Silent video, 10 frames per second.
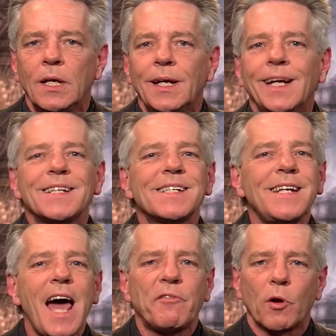It is
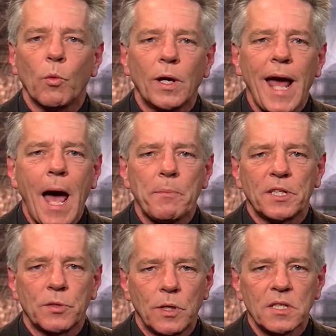never what happens
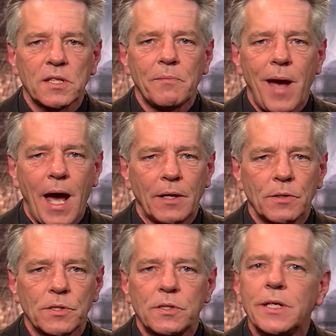to us that
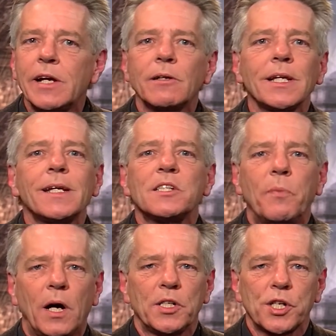matters nearly as
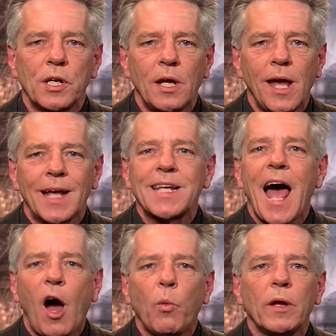much as
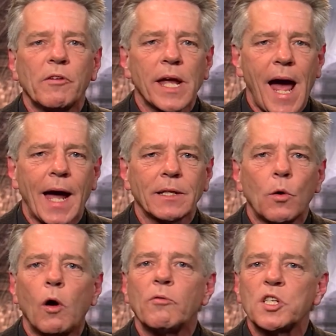how we react
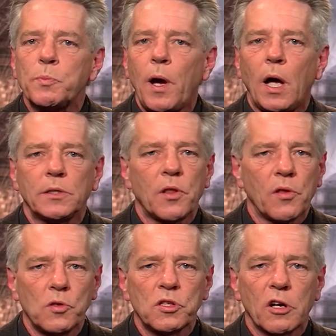or respond to
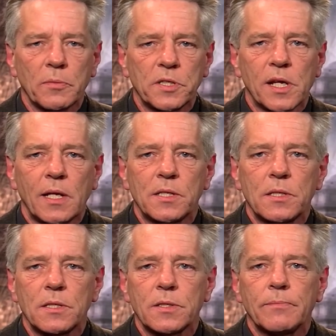those
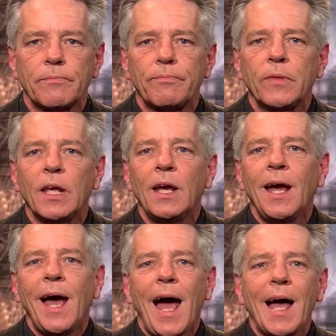circumstances.
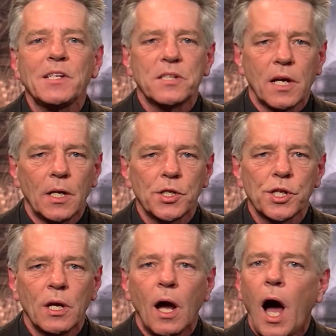As such,
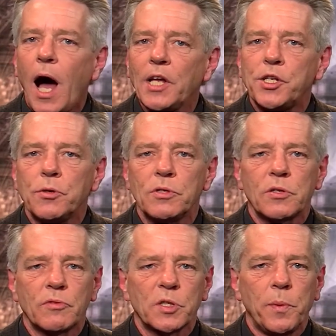I choose
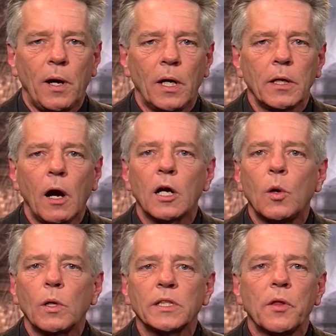to respond
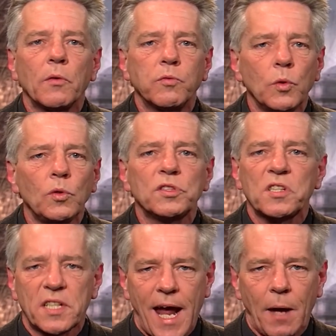according to the rules
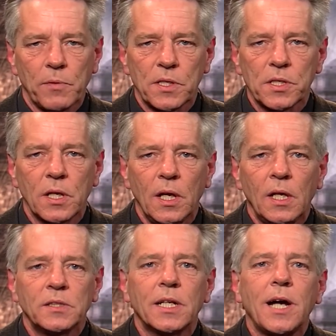established
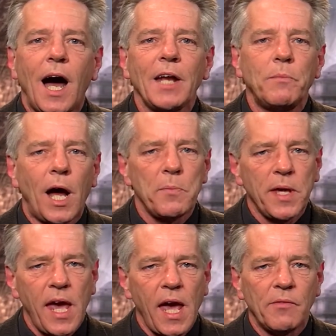to guide my
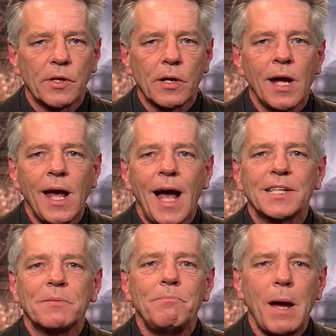behavior
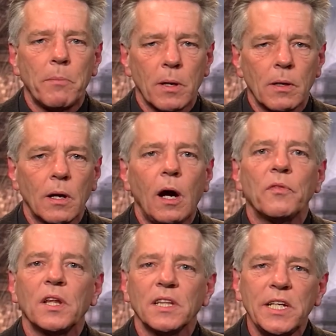as a member of
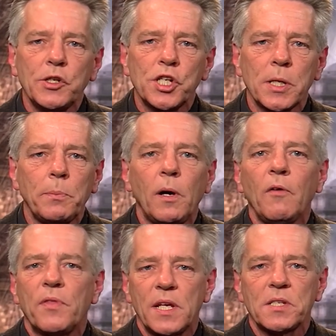the leadership
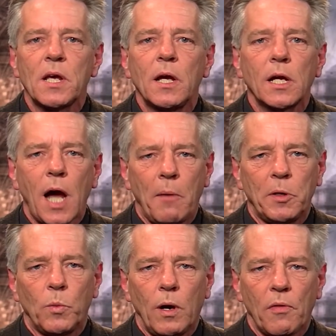of this
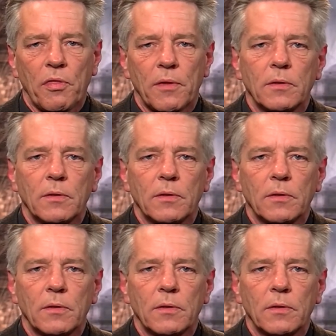Commonwealth.